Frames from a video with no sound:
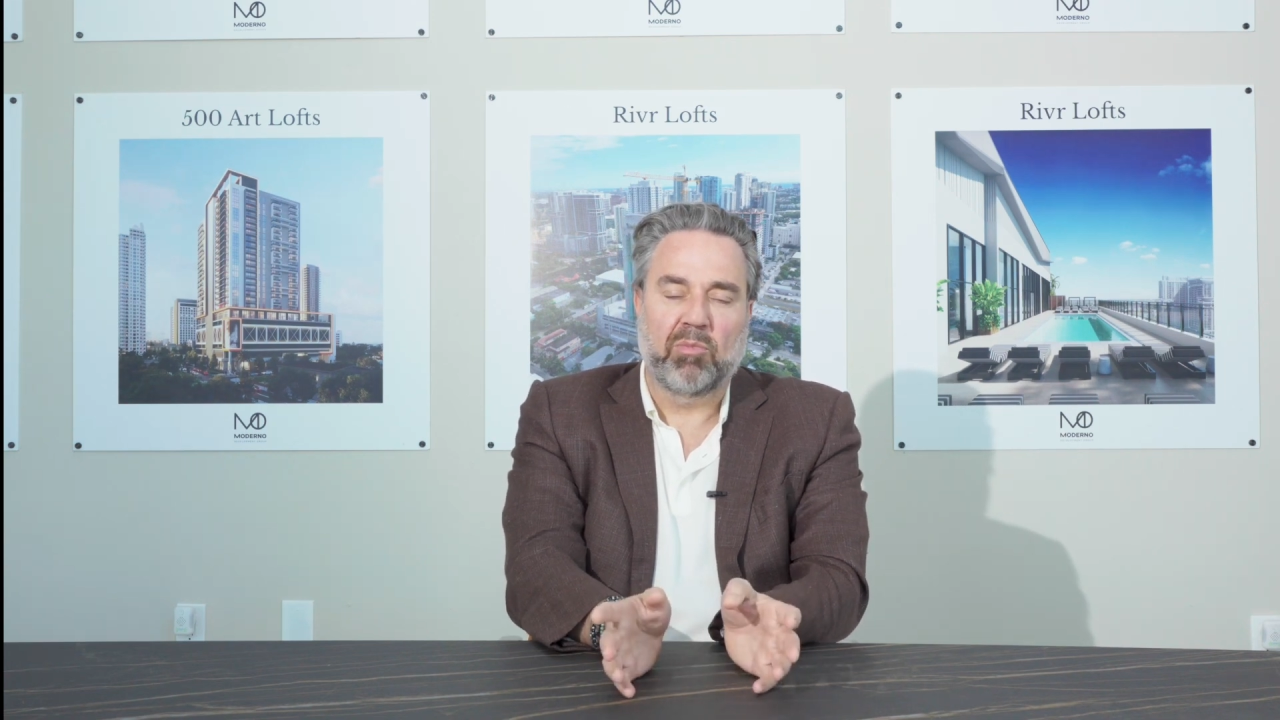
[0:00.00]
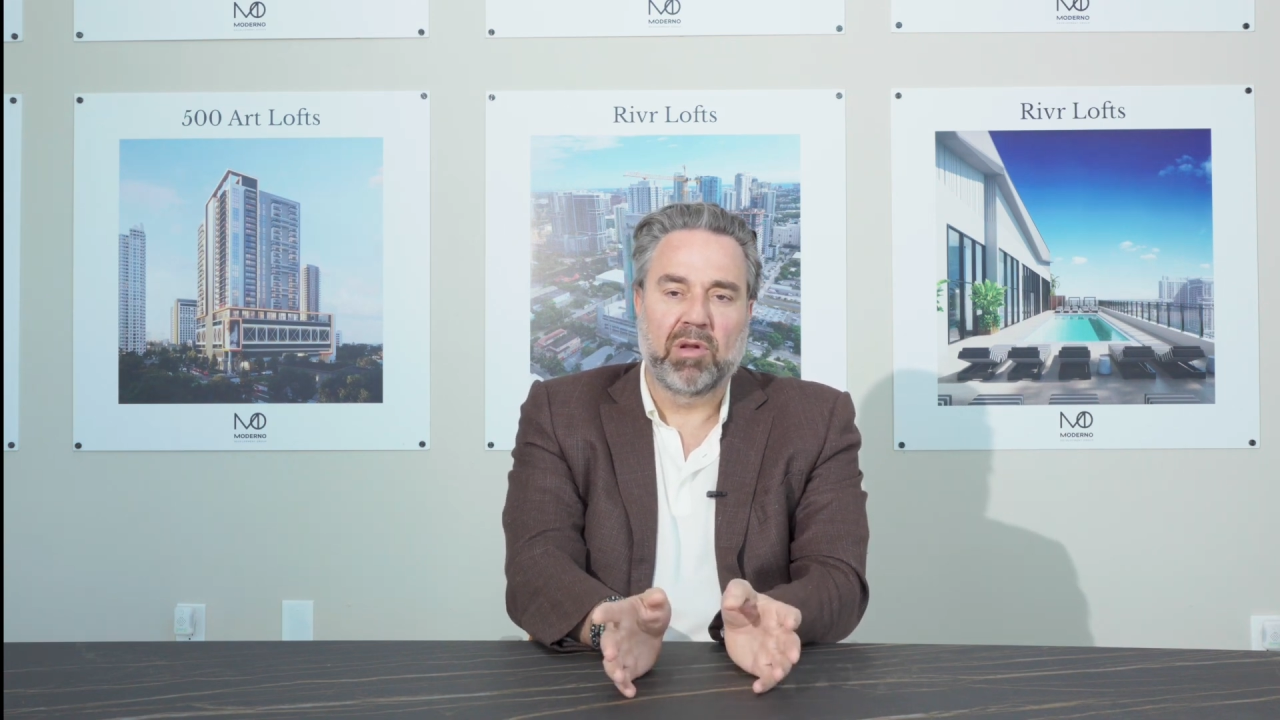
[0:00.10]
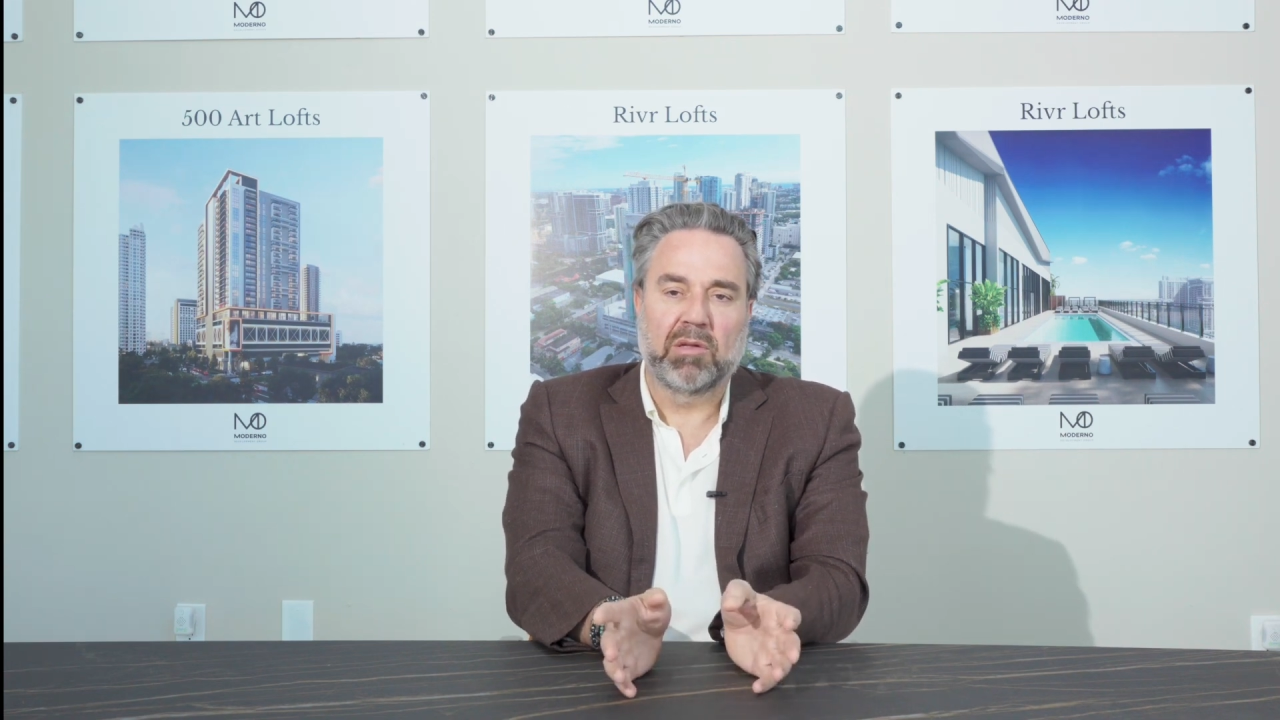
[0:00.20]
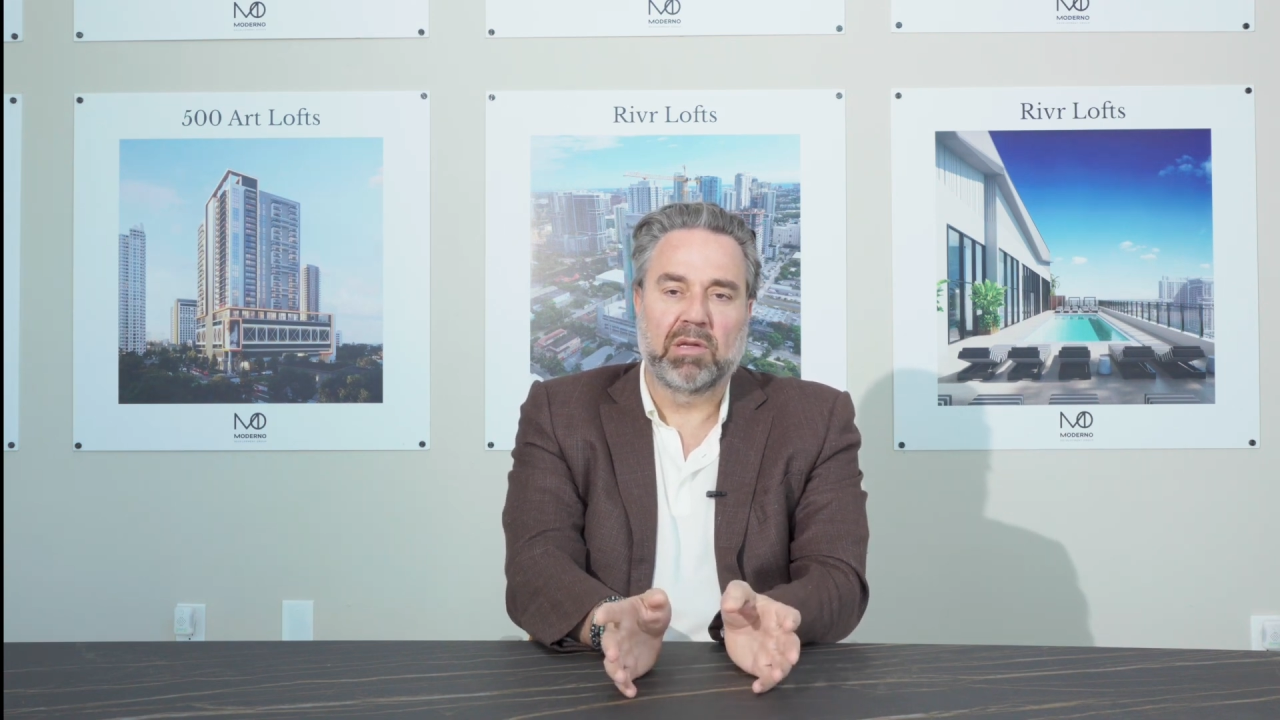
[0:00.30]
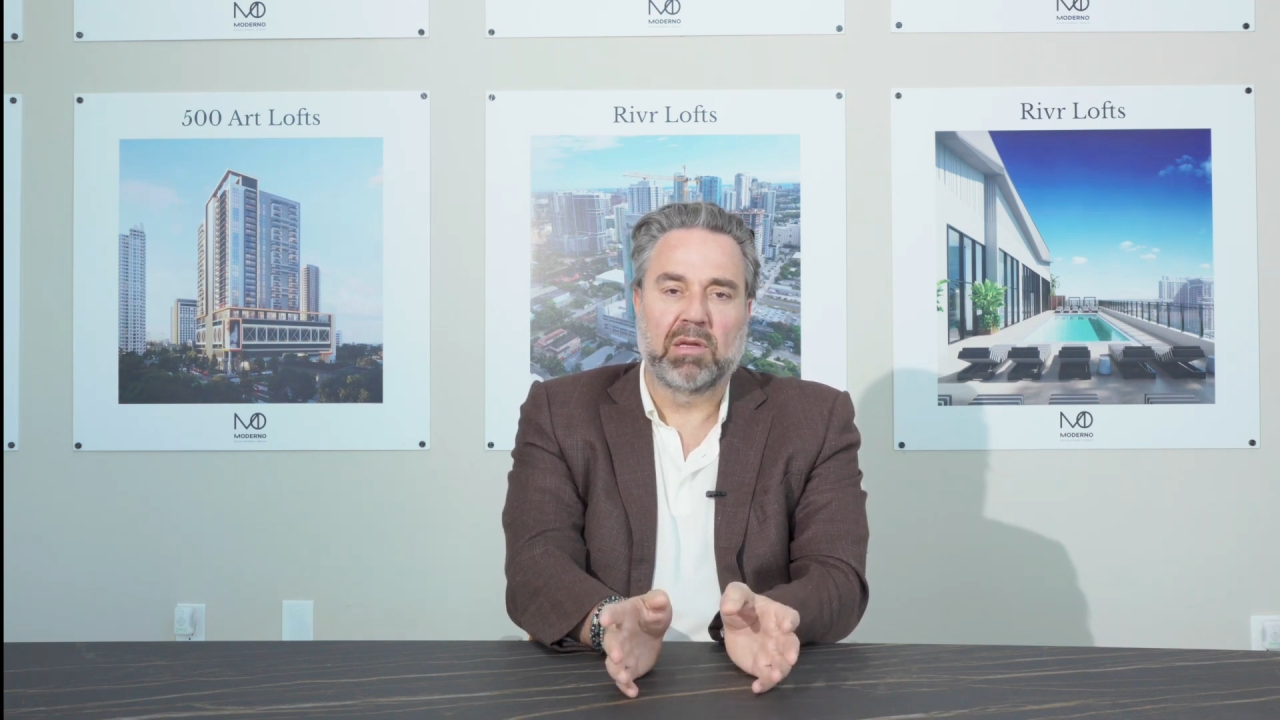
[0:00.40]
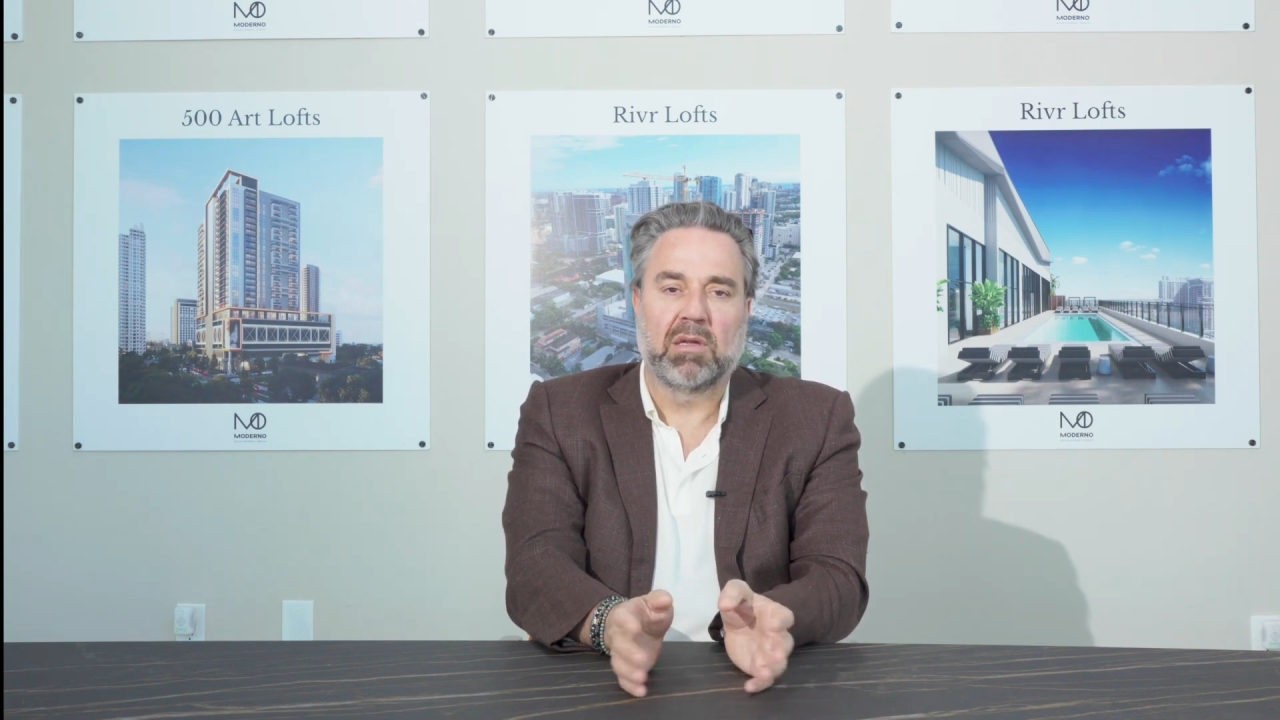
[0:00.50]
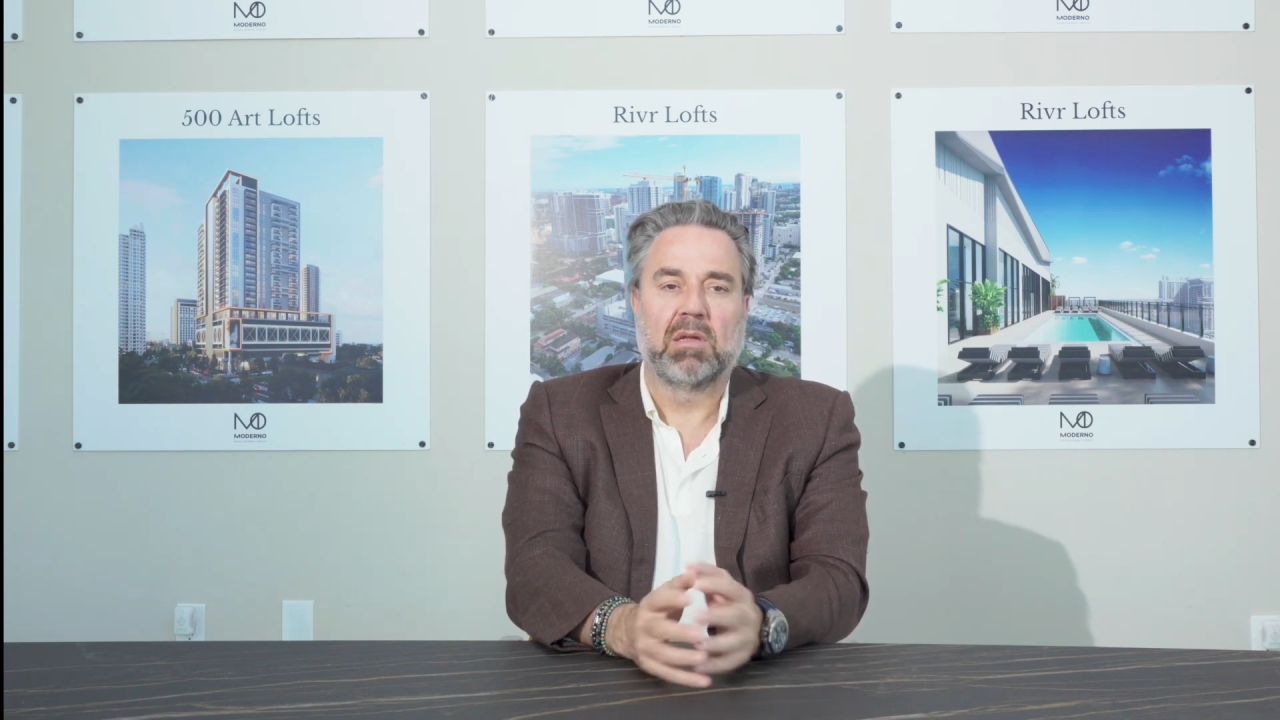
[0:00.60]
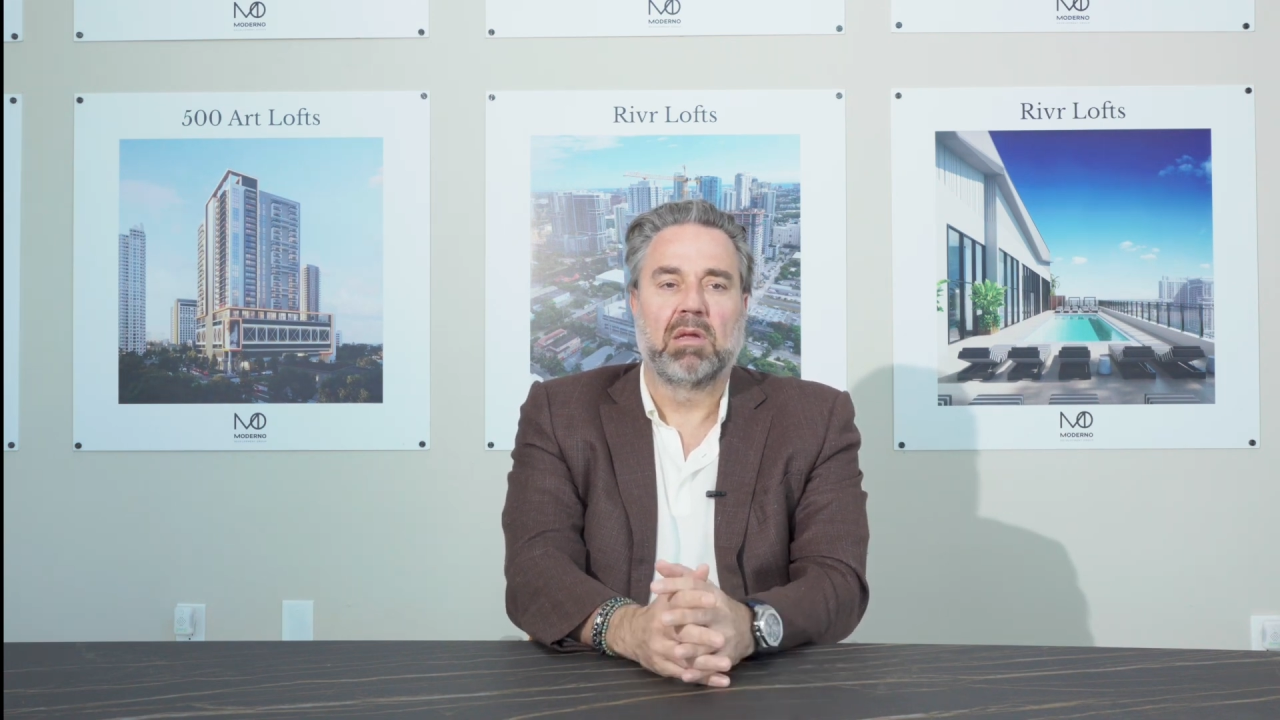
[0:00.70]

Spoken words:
building,